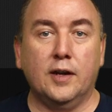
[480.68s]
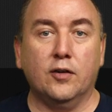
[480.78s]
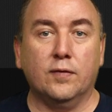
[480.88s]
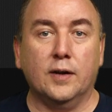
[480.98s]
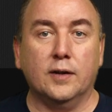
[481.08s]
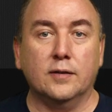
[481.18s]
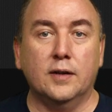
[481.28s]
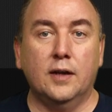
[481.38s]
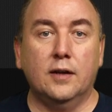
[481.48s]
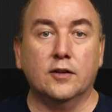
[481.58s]
header file.
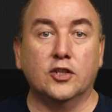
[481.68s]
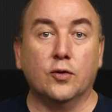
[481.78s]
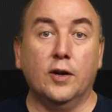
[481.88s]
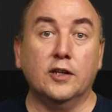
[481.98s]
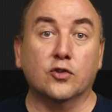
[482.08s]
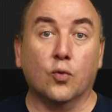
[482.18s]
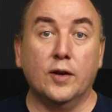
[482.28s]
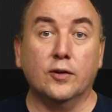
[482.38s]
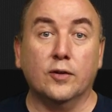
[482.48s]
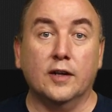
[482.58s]
The string is
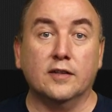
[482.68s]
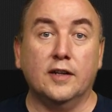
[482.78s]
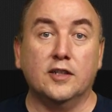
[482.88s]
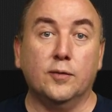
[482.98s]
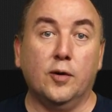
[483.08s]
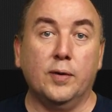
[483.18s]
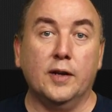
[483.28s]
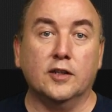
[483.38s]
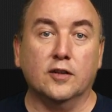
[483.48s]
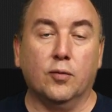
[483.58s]
rendered as an HTML
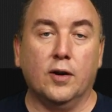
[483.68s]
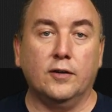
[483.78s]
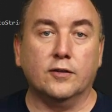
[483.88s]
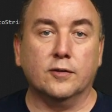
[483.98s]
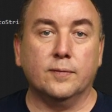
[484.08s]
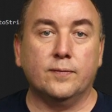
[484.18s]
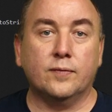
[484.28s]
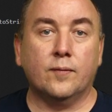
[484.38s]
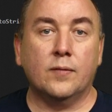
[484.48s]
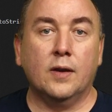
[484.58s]
page in the browser.
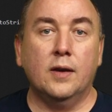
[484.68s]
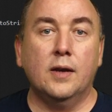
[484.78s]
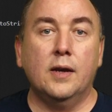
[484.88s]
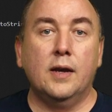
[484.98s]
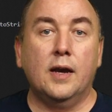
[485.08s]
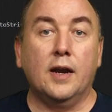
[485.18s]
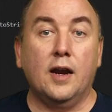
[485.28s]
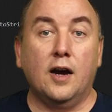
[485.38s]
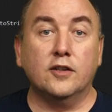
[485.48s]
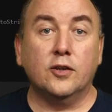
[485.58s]
And I
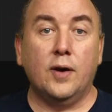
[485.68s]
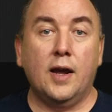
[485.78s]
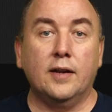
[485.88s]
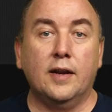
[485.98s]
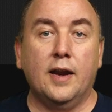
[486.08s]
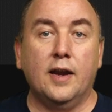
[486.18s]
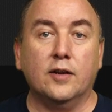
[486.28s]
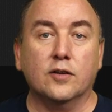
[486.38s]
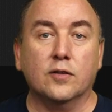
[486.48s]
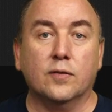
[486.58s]
also added a
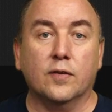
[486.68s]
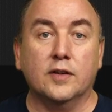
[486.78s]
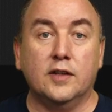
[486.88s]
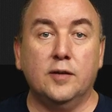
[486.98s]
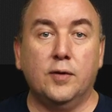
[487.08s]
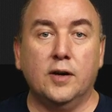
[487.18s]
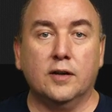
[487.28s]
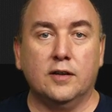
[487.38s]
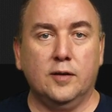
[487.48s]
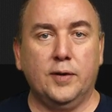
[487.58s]
handler for the debug
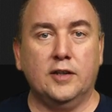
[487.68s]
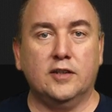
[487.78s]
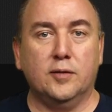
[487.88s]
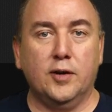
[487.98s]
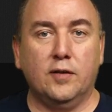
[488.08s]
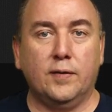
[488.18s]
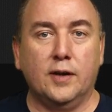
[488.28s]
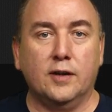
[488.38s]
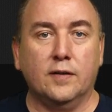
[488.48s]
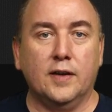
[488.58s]
clip HTML
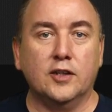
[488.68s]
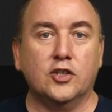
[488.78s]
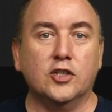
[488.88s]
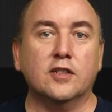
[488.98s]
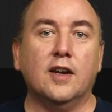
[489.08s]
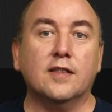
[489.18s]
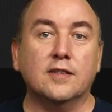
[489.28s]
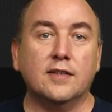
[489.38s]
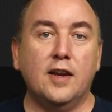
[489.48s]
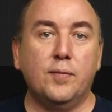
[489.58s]
file that is just like the
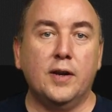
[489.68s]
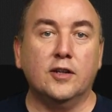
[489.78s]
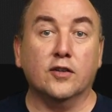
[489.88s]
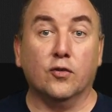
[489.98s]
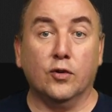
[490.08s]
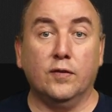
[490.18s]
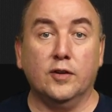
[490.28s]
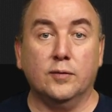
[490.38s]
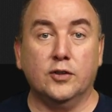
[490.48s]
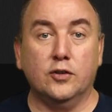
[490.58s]
same page on the real
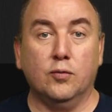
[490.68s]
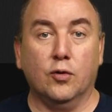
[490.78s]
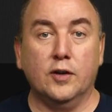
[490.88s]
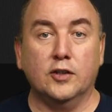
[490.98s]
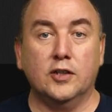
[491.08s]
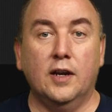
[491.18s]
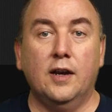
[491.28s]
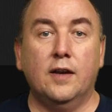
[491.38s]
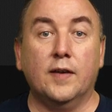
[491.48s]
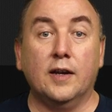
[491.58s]
Philips Hue bridge
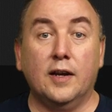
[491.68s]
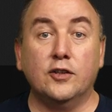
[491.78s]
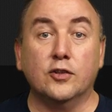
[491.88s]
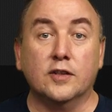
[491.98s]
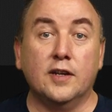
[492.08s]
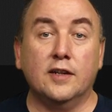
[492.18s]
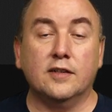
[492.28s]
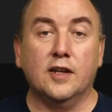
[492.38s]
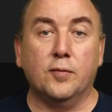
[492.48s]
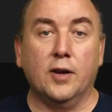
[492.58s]
that allows you to
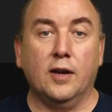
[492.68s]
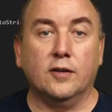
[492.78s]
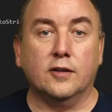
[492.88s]
test the API